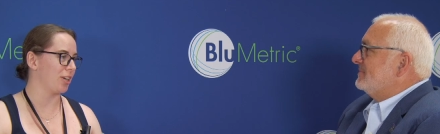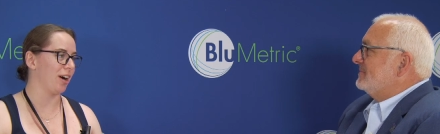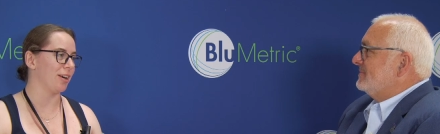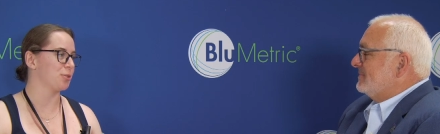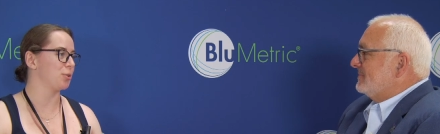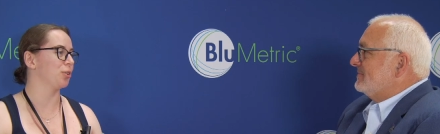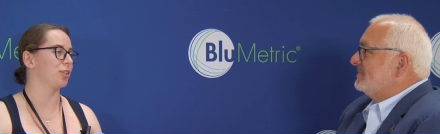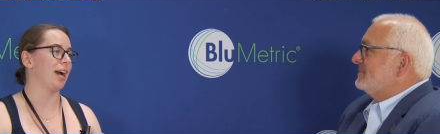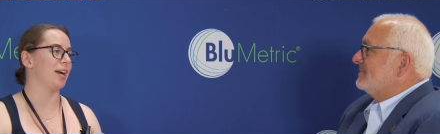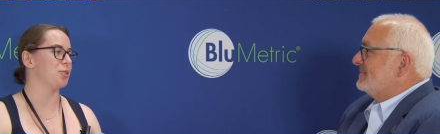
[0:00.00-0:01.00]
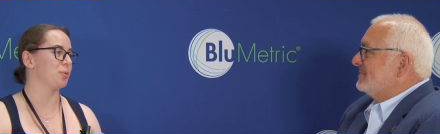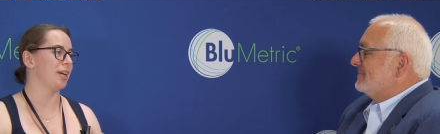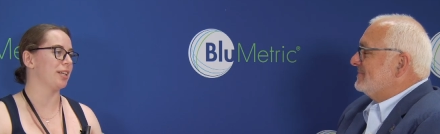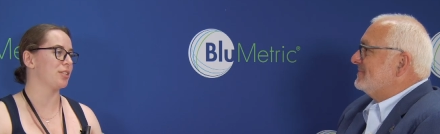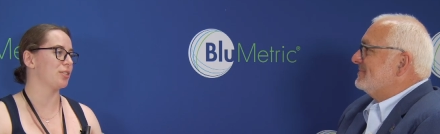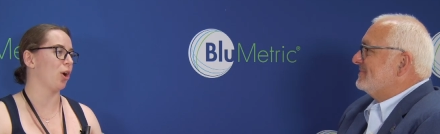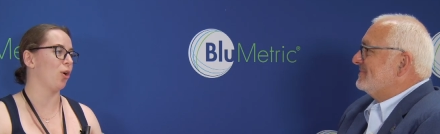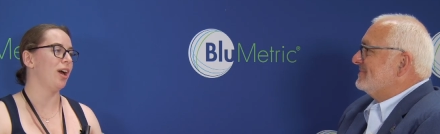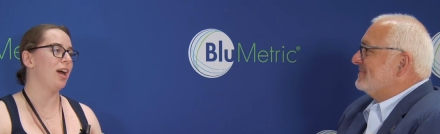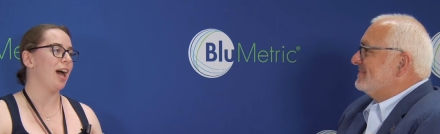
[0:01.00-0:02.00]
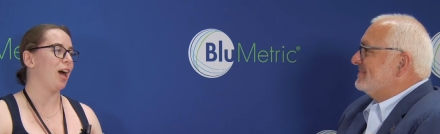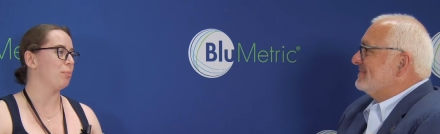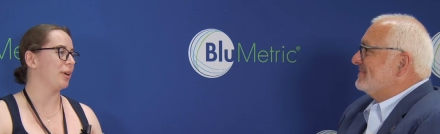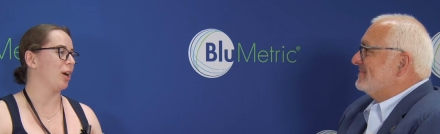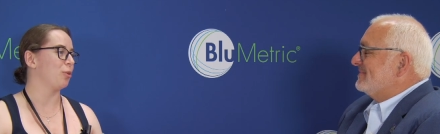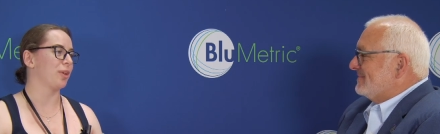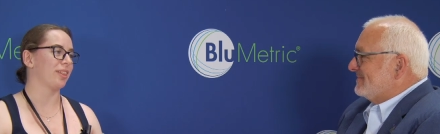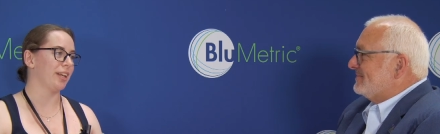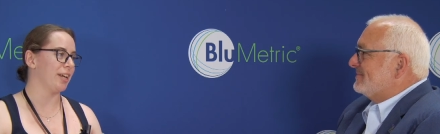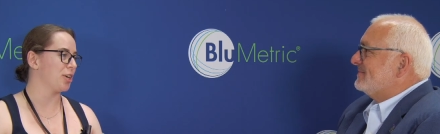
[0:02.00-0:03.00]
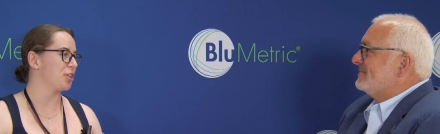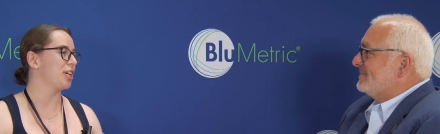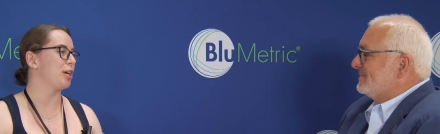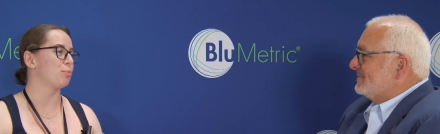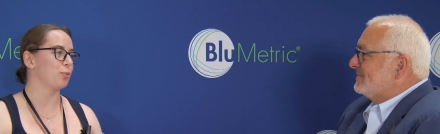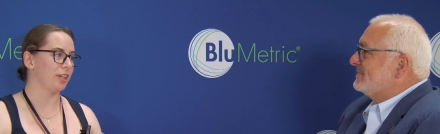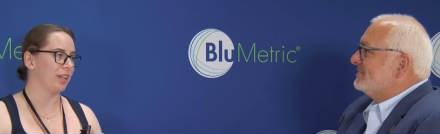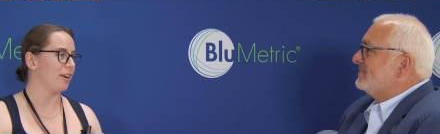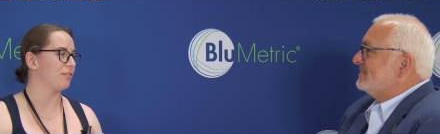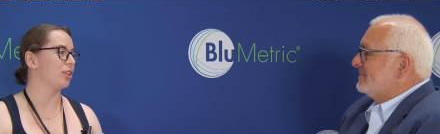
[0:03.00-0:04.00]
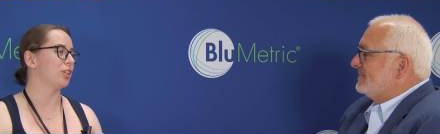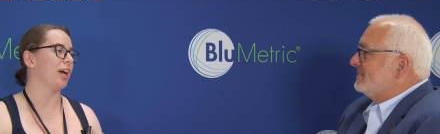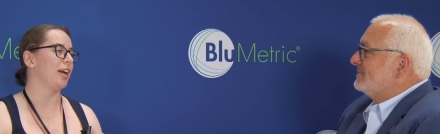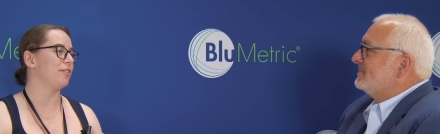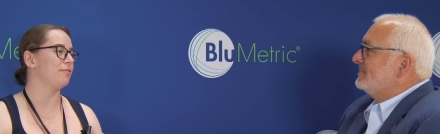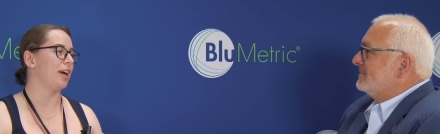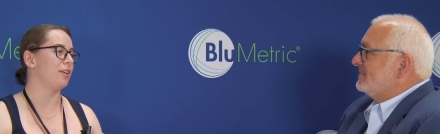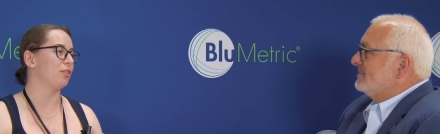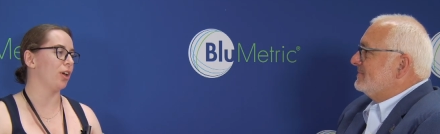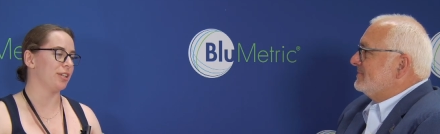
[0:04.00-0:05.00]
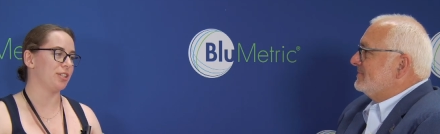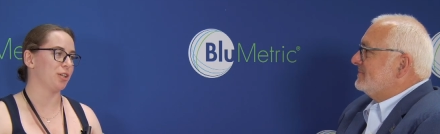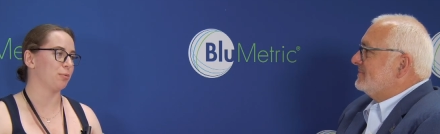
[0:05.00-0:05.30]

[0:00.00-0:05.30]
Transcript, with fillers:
Speaker 1: high school graduate, so helping out with leadership, Relay for Life, and volunteer